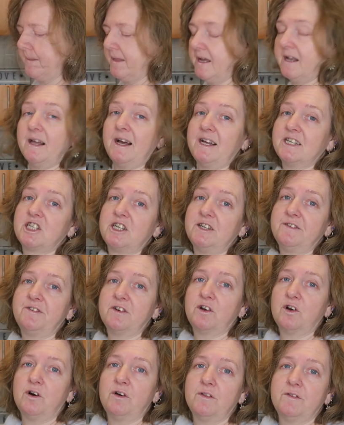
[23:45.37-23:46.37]
And I actually
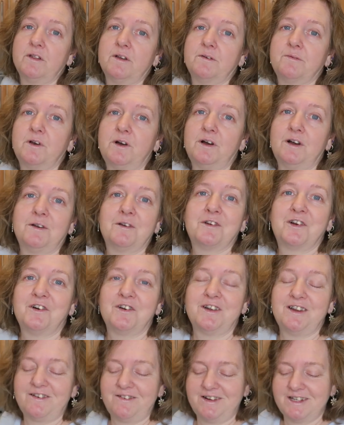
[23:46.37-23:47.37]
forgot that I've
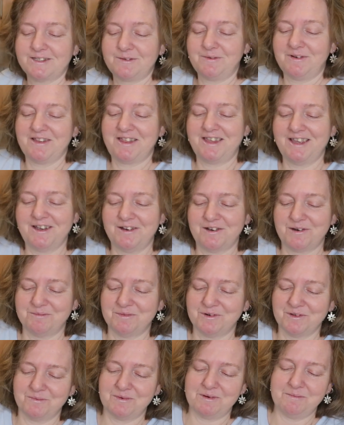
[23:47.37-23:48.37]
got earrings. I think I've got
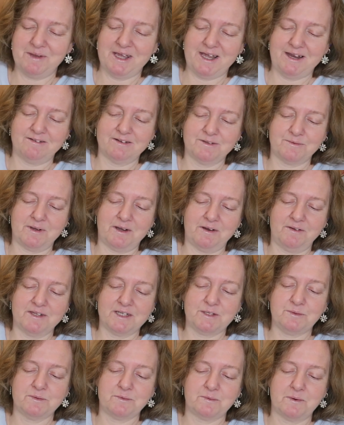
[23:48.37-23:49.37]
more than one pair as well.
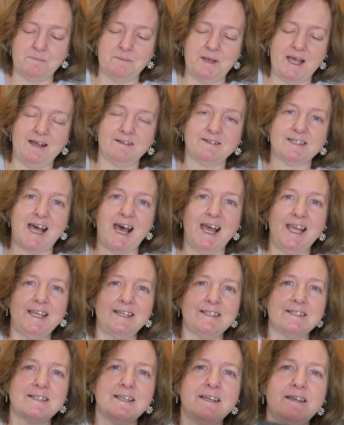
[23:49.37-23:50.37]
This was
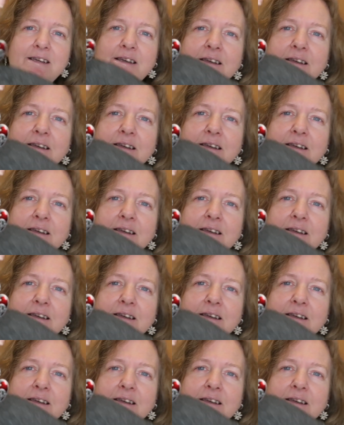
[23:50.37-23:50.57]
£1.08.